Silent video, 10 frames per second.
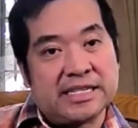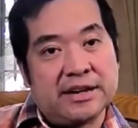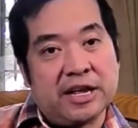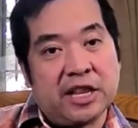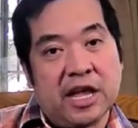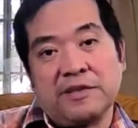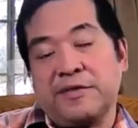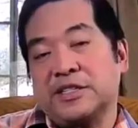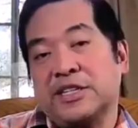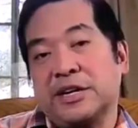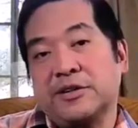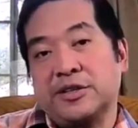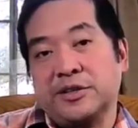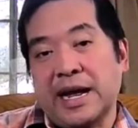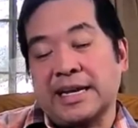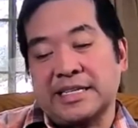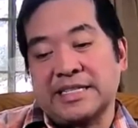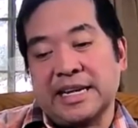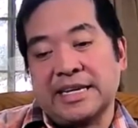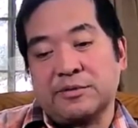a lot of us here in the United
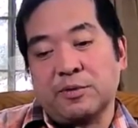States